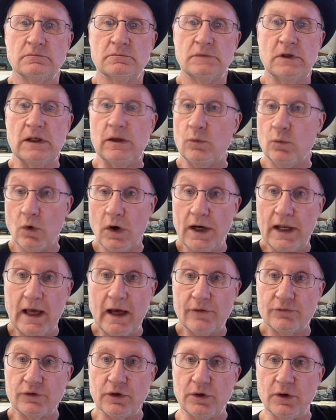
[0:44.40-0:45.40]
in one
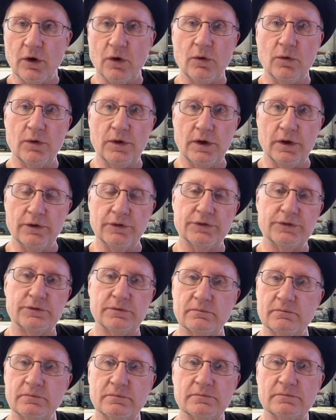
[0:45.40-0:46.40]
afternoon is
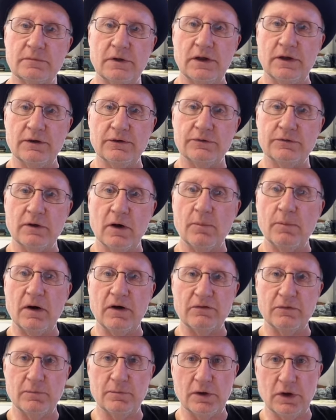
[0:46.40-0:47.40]

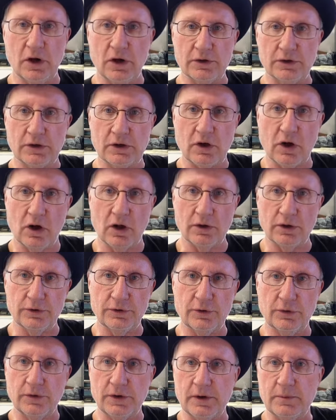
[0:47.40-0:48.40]
above and beyond the call of
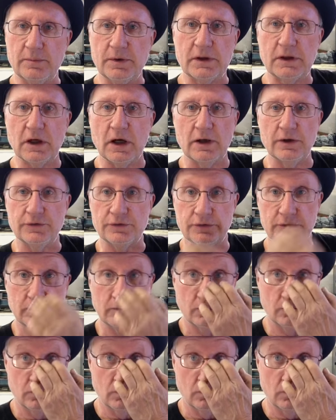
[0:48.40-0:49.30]
duty, because